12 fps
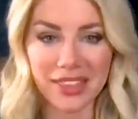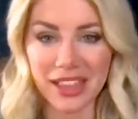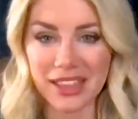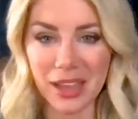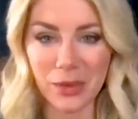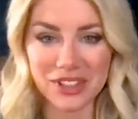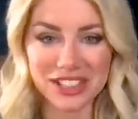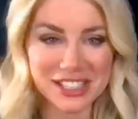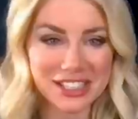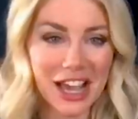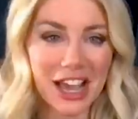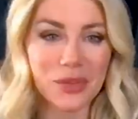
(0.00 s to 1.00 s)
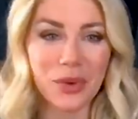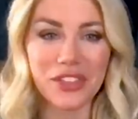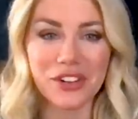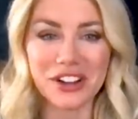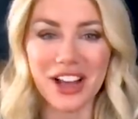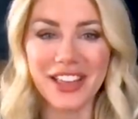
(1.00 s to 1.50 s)
and then they would decide
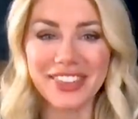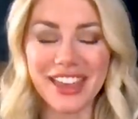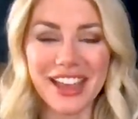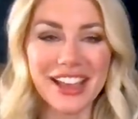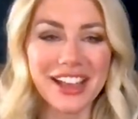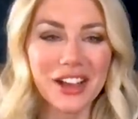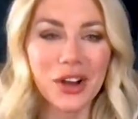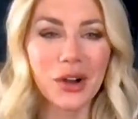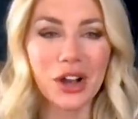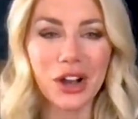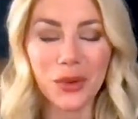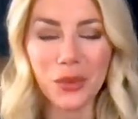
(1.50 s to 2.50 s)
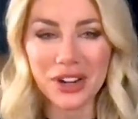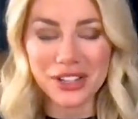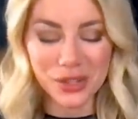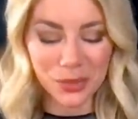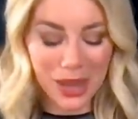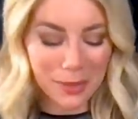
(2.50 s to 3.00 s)
whether or not they Uh,
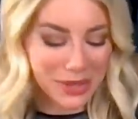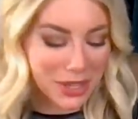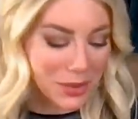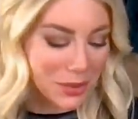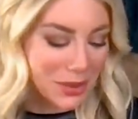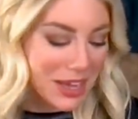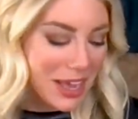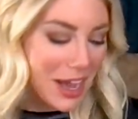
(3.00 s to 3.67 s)
wanted to rep you,